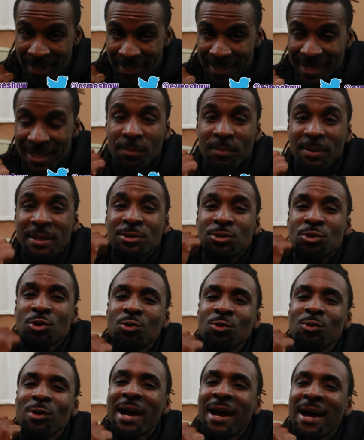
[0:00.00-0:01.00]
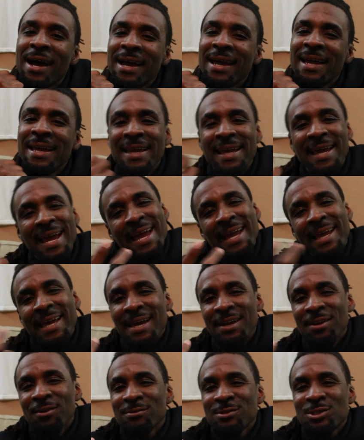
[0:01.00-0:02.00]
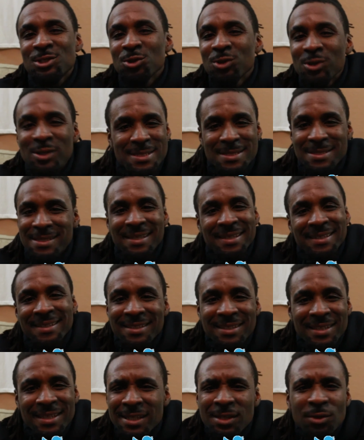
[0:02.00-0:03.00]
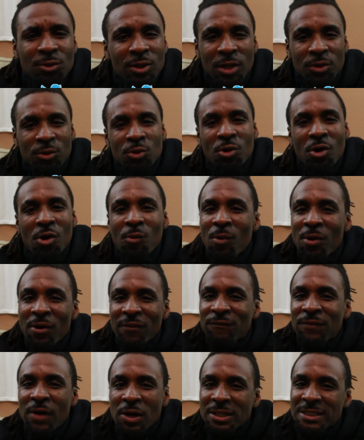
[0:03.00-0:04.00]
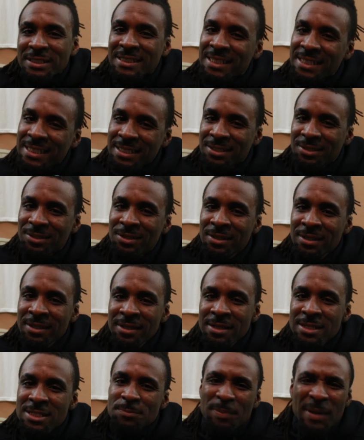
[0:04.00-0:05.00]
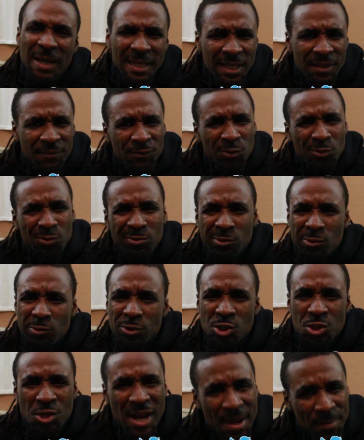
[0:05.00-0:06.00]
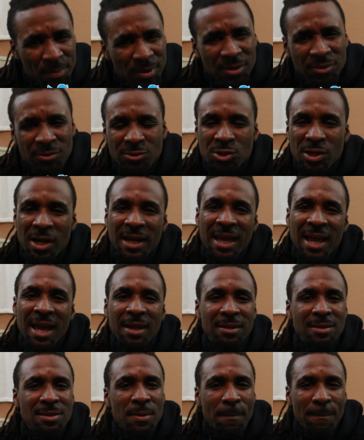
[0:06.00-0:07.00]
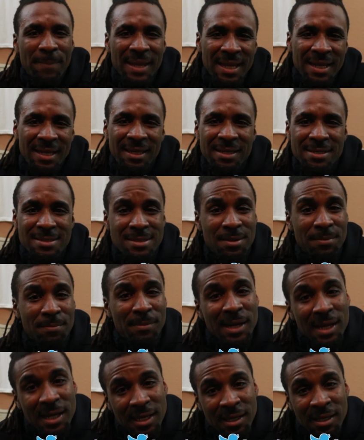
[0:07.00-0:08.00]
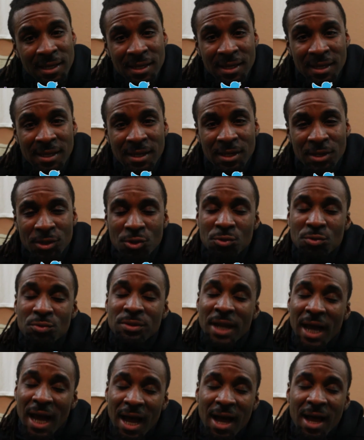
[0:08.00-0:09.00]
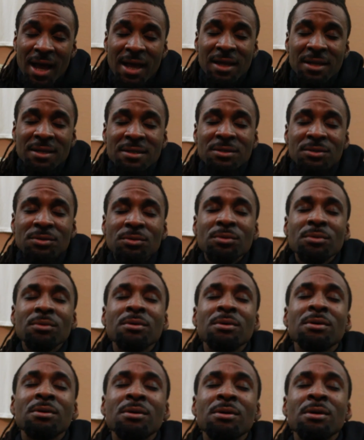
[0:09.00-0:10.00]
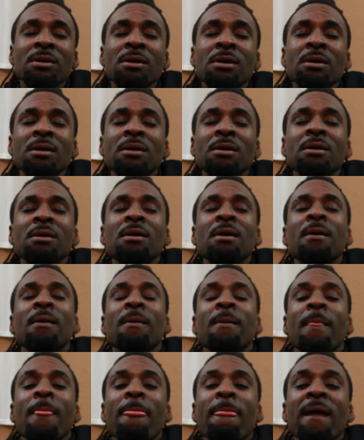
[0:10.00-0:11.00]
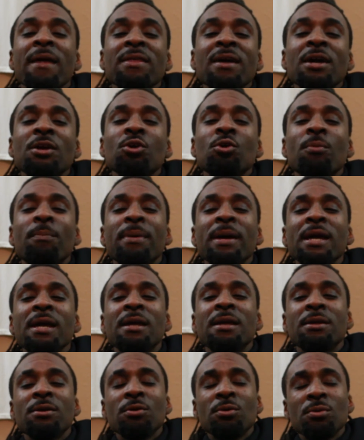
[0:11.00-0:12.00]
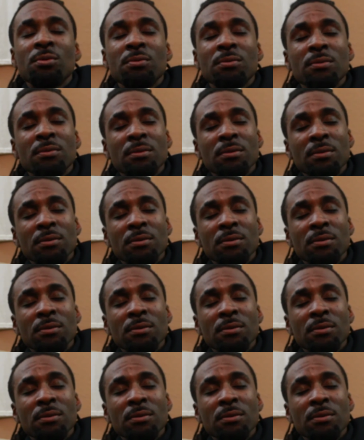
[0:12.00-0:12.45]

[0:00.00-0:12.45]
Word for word: Nigga be too high and ain't got no choice. Cause you don't want to fall asleep. Especially if you you trapping, you trying to handle some beat to get some money. You nodding, you. That's how you be. You.